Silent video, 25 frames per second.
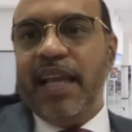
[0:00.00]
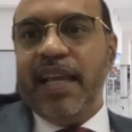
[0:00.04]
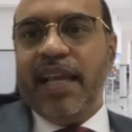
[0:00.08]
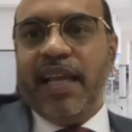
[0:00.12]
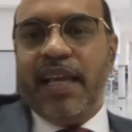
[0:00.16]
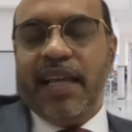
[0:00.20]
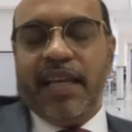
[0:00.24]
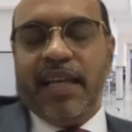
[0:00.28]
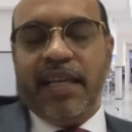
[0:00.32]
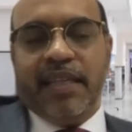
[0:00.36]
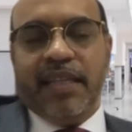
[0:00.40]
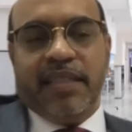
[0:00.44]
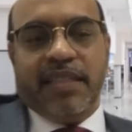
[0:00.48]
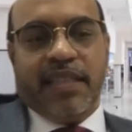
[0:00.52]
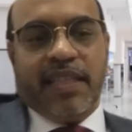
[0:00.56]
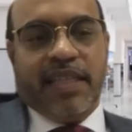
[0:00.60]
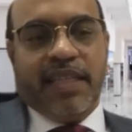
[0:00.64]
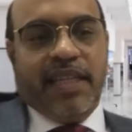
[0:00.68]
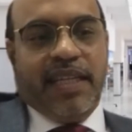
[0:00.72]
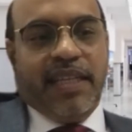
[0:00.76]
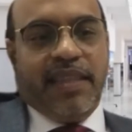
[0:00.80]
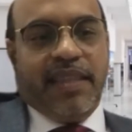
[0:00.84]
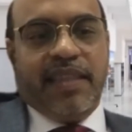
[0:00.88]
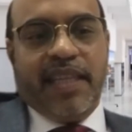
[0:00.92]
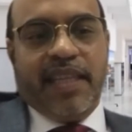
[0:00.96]
And
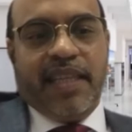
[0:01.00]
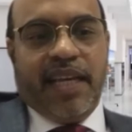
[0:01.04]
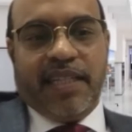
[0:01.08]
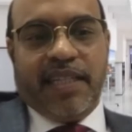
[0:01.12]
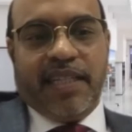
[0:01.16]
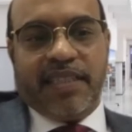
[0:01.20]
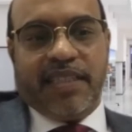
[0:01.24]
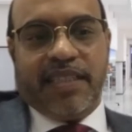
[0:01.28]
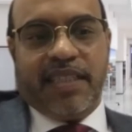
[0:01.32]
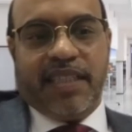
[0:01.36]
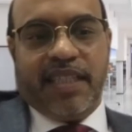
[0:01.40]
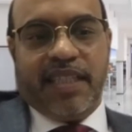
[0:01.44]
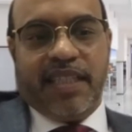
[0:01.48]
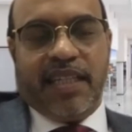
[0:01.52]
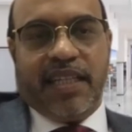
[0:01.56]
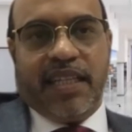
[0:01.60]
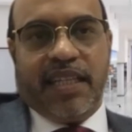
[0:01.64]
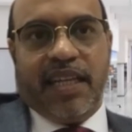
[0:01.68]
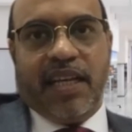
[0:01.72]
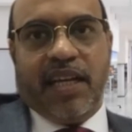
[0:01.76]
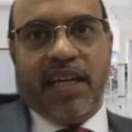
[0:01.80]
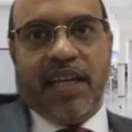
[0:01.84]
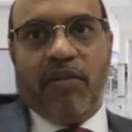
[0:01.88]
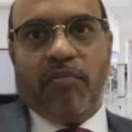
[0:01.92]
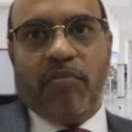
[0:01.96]
in that,
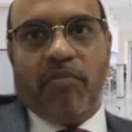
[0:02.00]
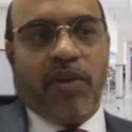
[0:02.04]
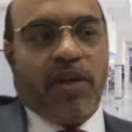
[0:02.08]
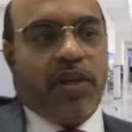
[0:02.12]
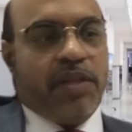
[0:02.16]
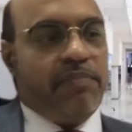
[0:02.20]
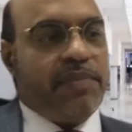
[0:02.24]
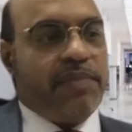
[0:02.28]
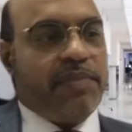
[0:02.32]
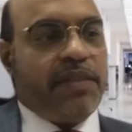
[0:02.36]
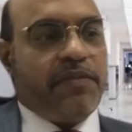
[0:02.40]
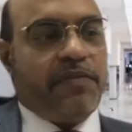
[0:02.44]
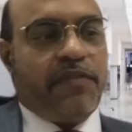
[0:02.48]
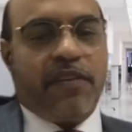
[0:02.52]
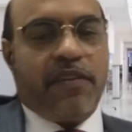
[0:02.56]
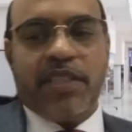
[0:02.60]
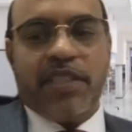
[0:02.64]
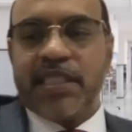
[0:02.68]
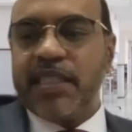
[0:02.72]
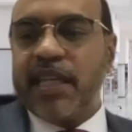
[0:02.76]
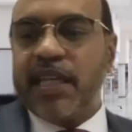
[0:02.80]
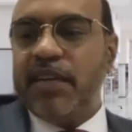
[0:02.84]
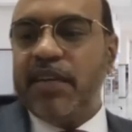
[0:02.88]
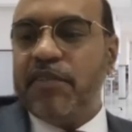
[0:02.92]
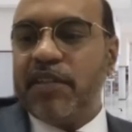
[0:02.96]
for
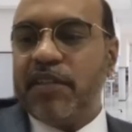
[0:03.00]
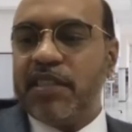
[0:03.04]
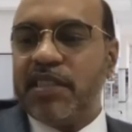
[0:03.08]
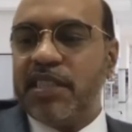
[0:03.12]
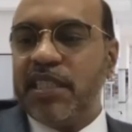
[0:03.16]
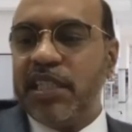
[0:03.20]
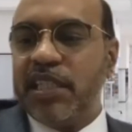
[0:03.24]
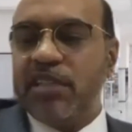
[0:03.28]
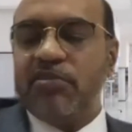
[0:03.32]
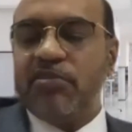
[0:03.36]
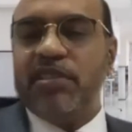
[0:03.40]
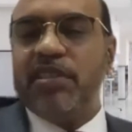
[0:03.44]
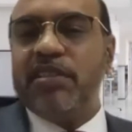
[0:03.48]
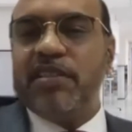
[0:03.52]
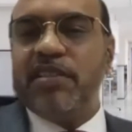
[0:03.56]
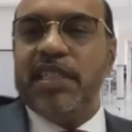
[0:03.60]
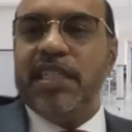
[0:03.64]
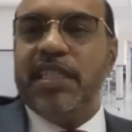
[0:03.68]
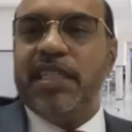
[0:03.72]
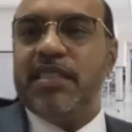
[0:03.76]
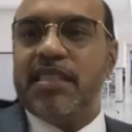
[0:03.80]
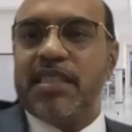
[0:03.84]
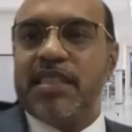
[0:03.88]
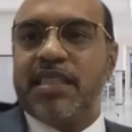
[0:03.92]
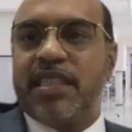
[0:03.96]
cybersecurity
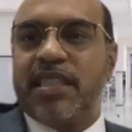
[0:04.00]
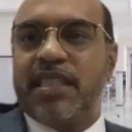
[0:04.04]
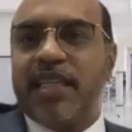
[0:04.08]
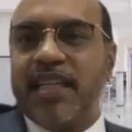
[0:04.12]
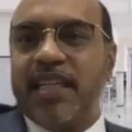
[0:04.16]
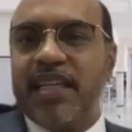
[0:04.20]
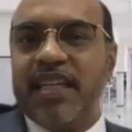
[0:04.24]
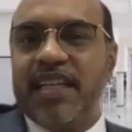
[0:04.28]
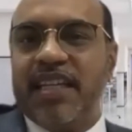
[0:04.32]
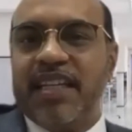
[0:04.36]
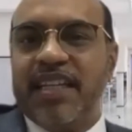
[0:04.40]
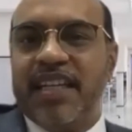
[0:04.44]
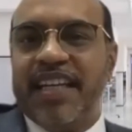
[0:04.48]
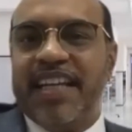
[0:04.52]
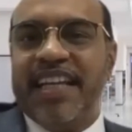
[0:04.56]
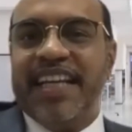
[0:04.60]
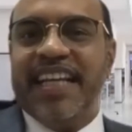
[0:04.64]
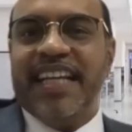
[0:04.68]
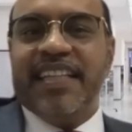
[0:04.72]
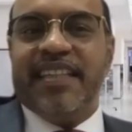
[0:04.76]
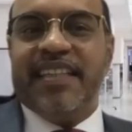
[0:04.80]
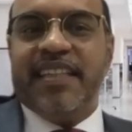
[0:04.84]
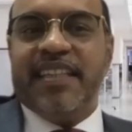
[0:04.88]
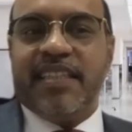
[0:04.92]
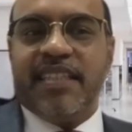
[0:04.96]
risk,
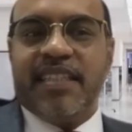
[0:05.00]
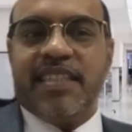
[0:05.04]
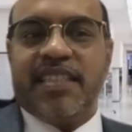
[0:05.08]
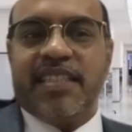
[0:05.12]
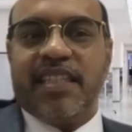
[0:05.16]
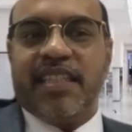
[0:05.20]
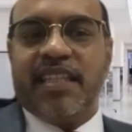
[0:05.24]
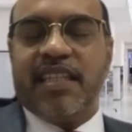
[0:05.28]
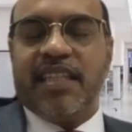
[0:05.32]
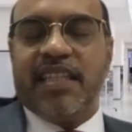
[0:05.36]
that is